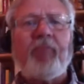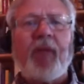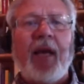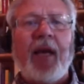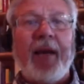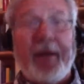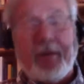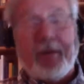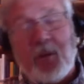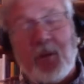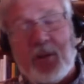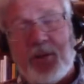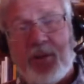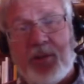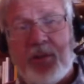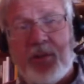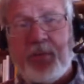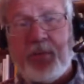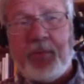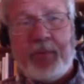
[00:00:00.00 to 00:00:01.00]
And of
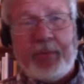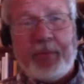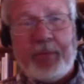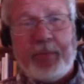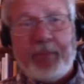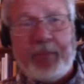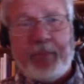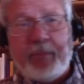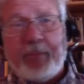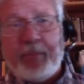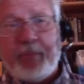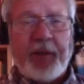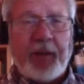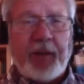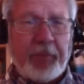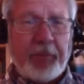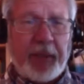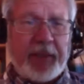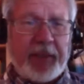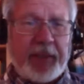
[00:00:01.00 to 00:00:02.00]
course, leading up to the
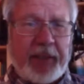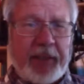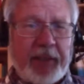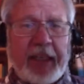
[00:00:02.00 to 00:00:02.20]
present.